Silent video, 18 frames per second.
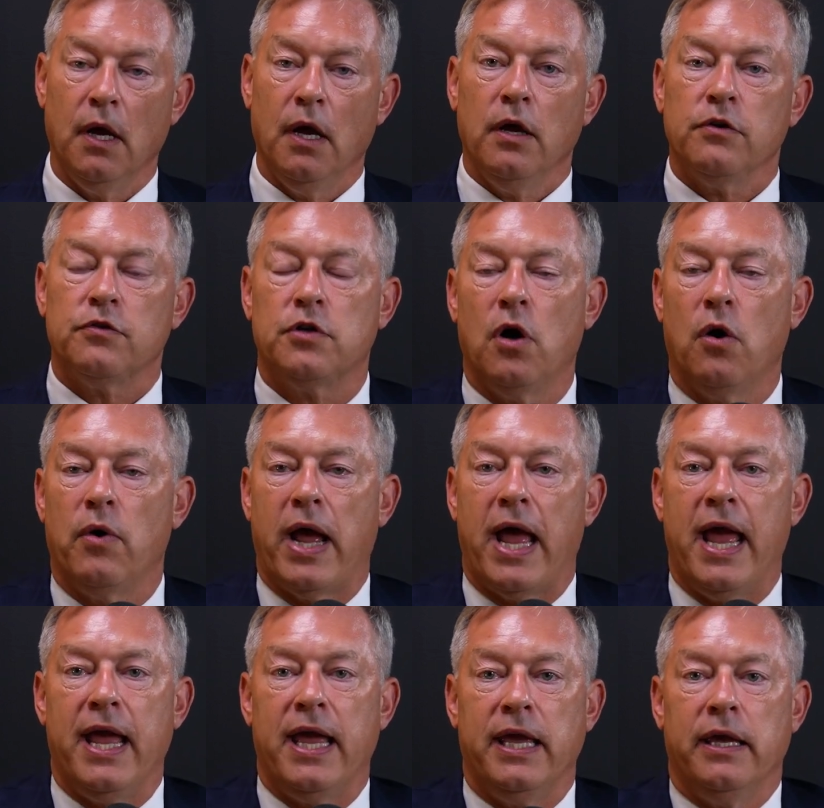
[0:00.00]
So
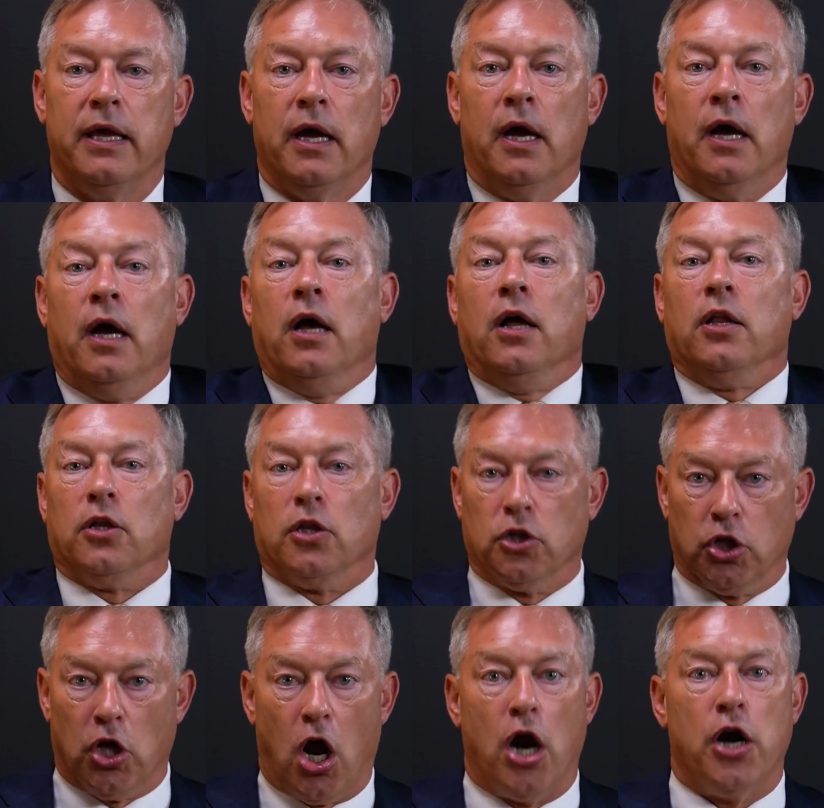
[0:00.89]
a
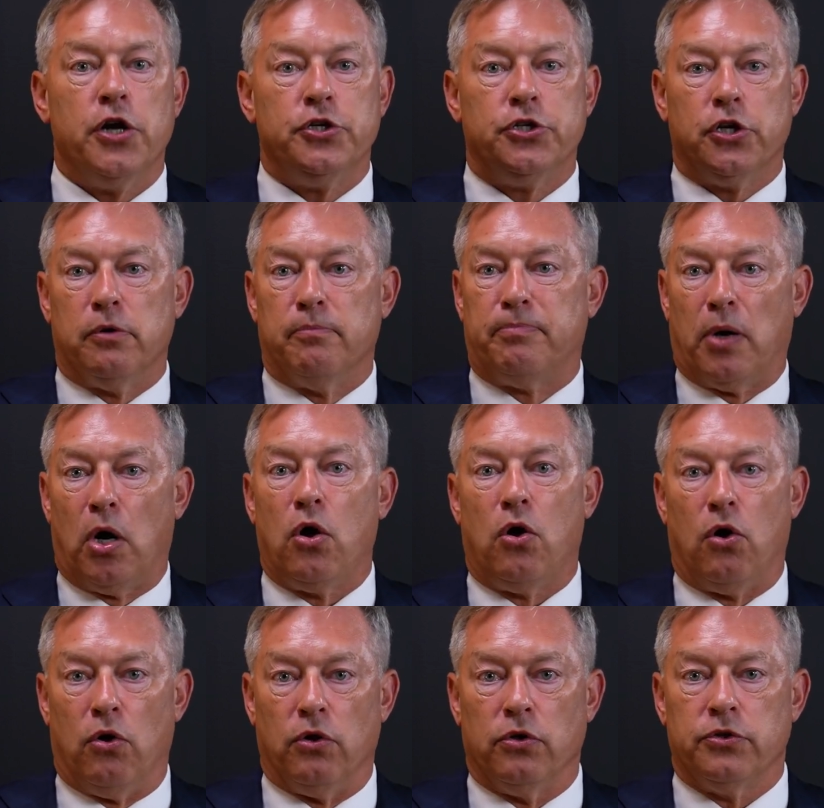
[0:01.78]
larger
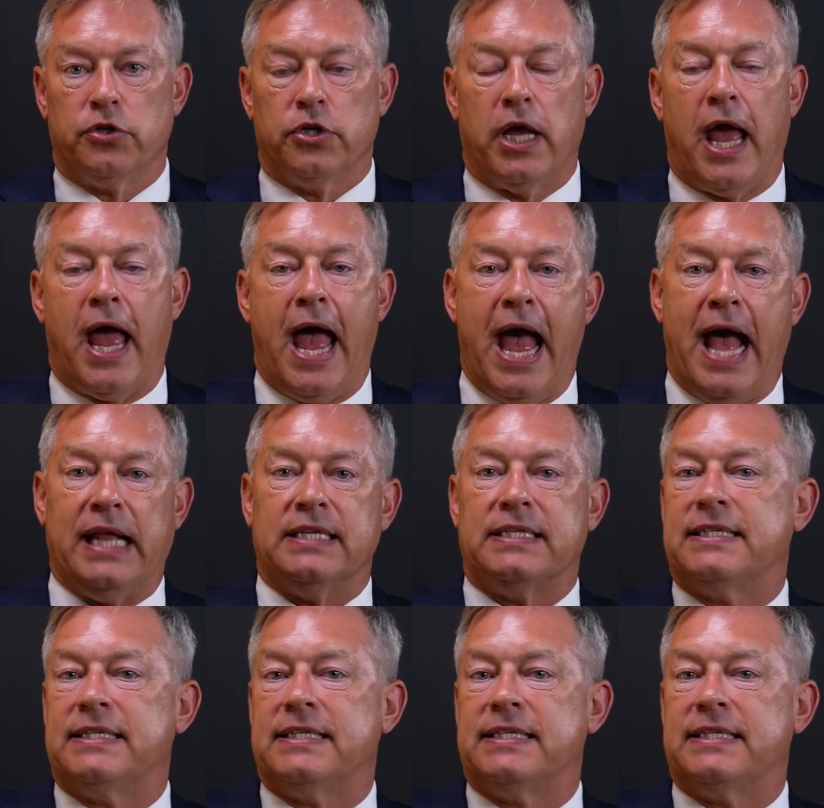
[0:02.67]
bulge at